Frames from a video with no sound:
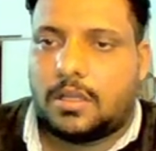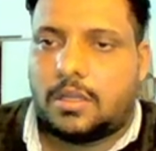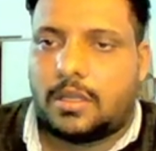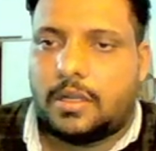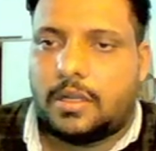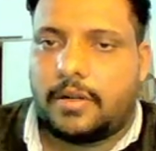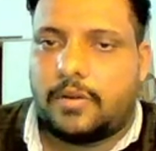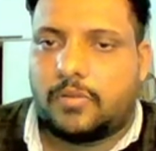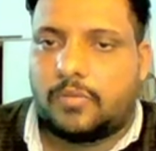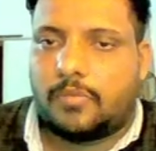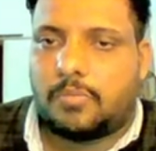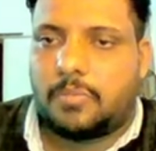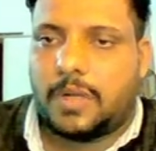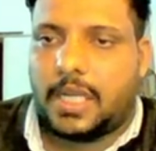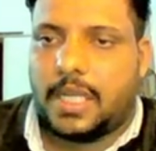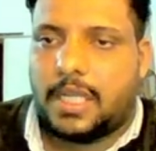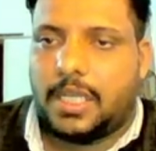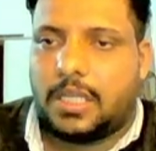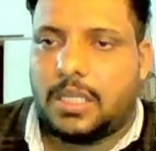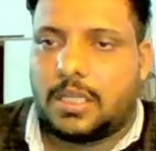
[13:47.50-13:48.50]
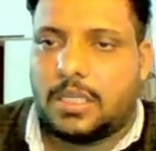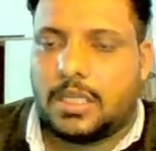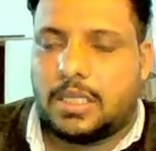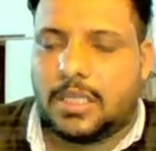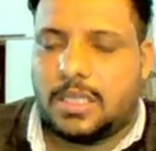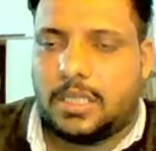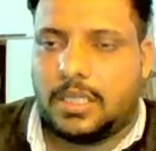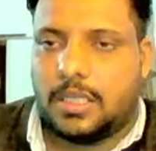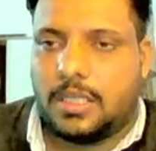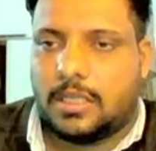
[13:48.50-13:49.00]
into pi,
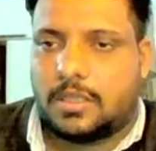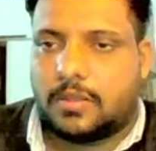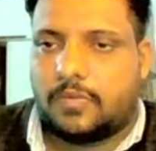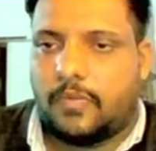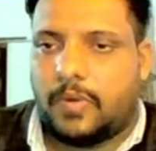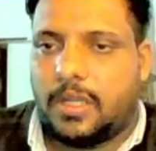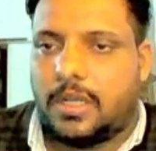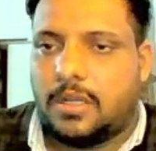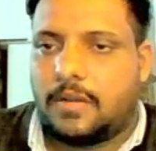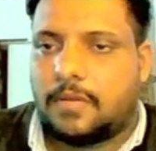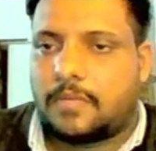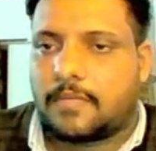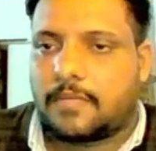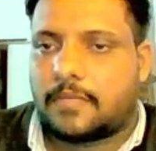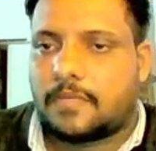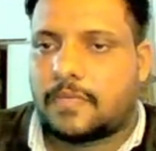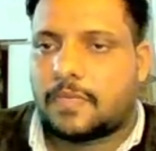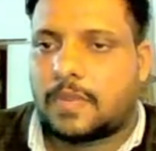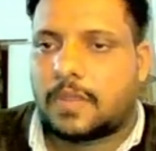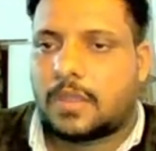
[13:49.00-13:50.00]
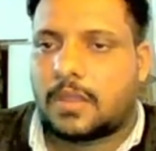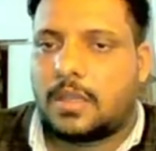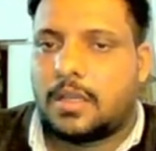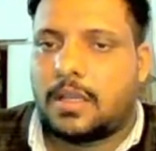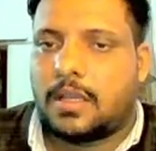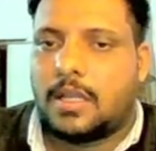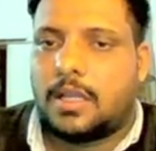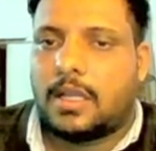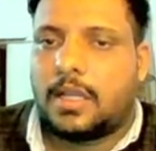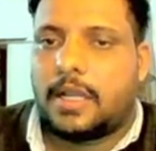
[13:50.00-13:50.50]
E is 1
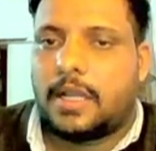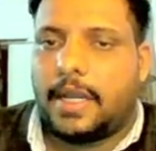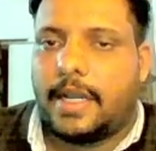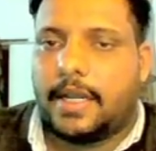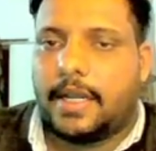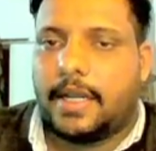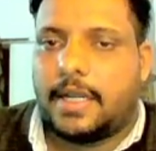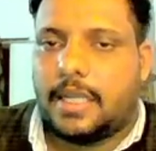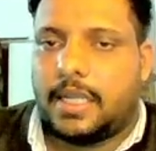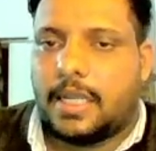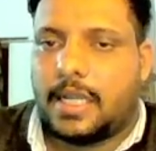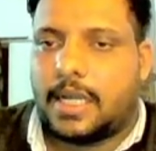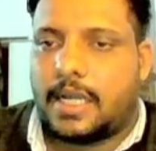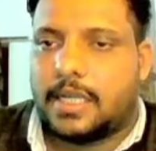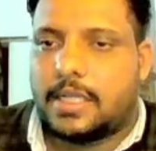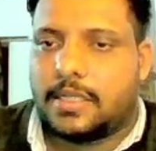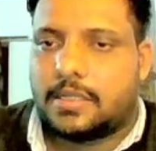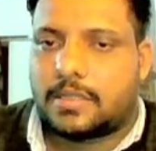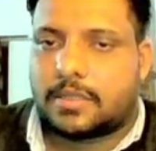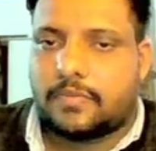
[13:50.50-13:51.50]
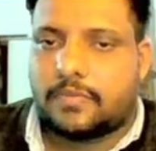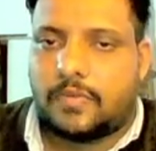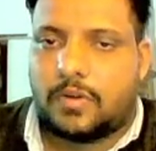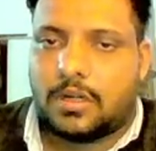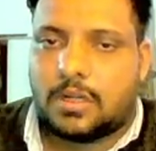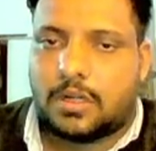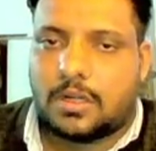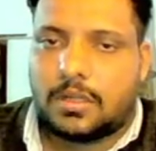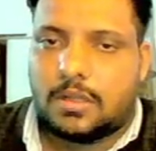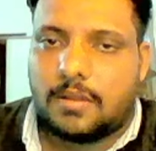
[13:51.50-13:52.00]
and AR is
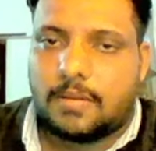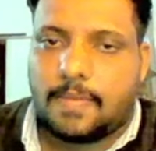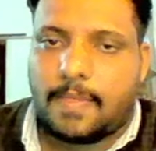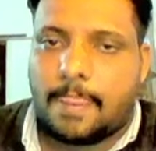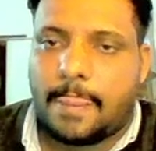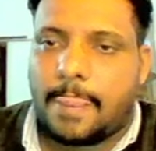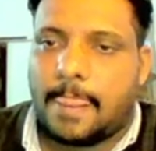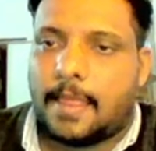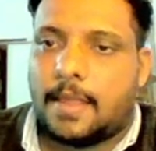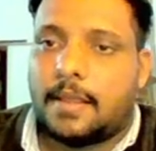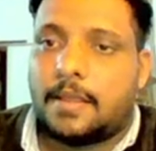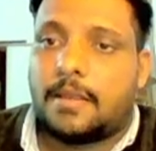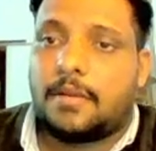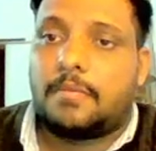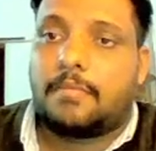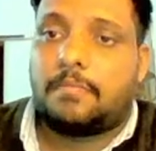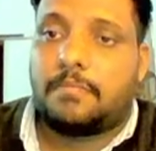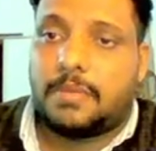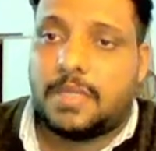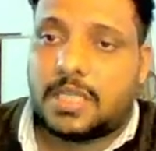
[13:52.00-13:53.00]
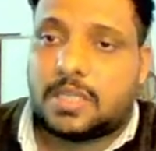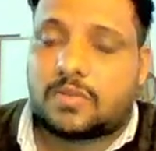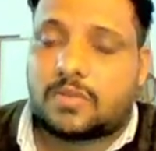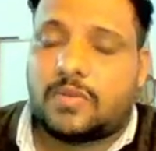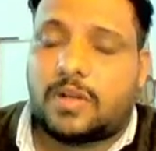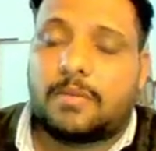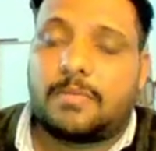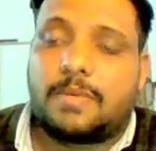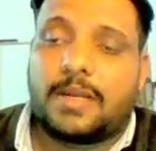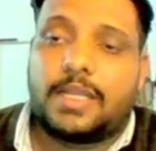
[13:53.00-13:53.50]
what? B
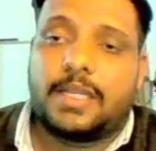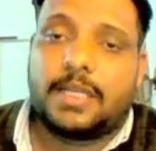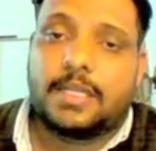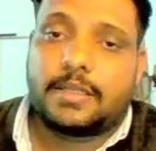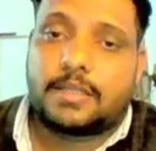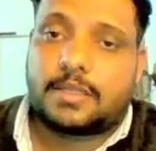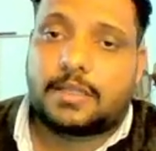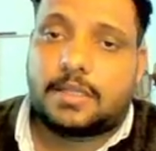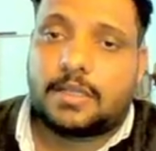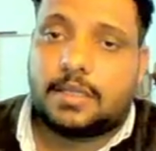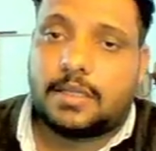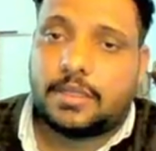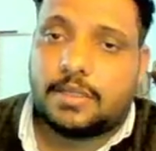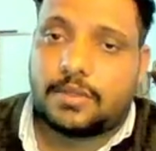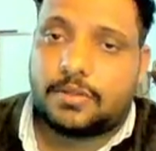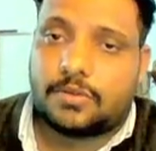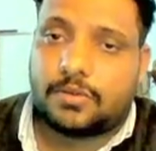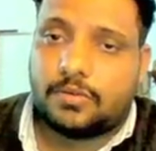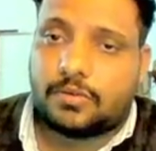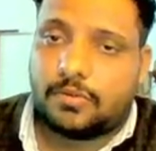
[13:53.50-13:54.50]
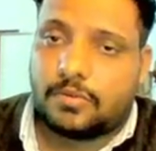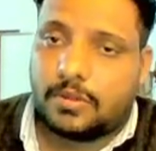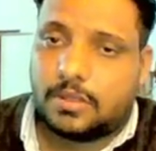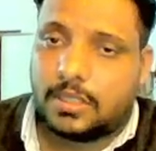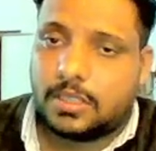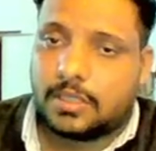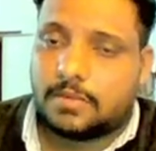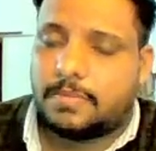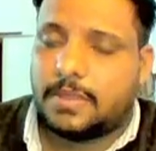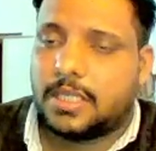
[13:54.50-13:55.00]
square by S. So
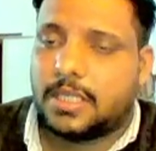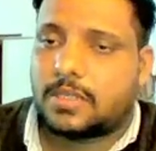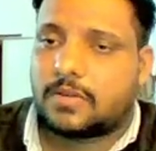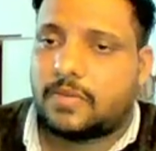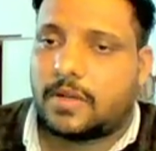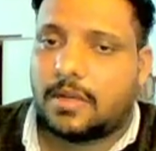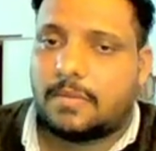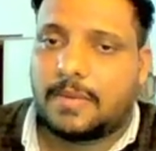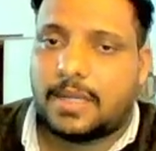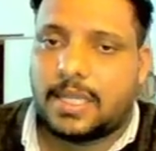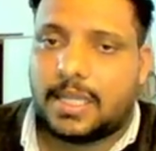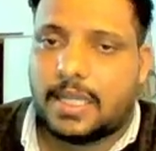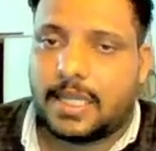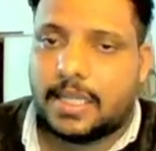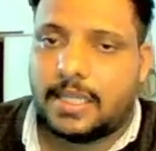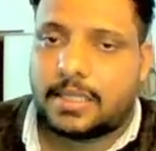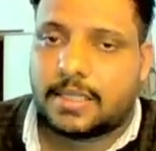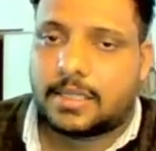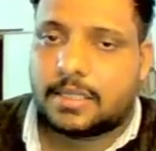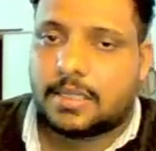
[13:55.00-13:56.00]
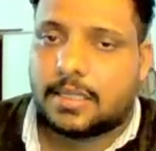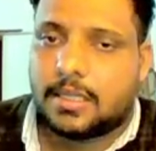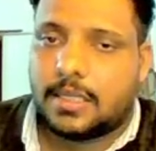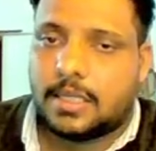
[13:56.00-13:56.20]
this B square by S,